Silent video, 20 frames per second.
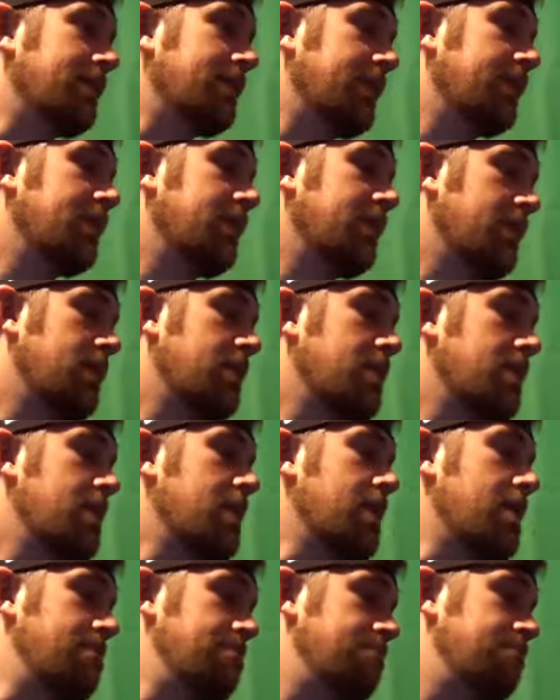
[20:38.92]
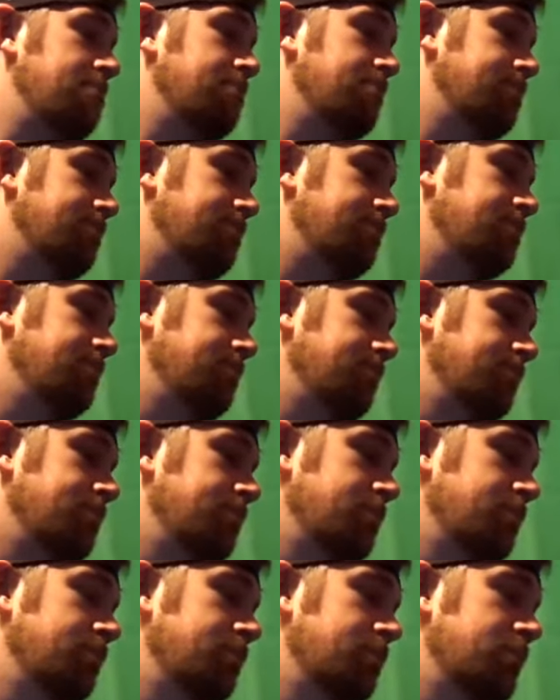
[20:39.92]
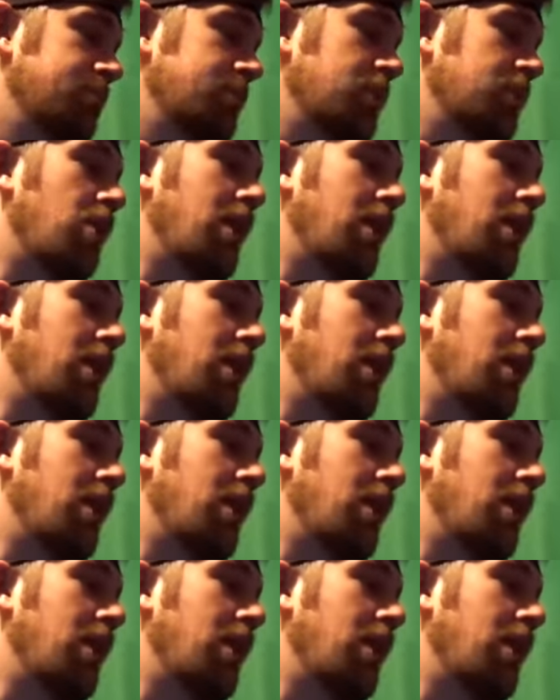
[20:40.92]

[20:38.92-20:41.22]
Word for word: yeah, yeah, yeah, yeah. Okay, so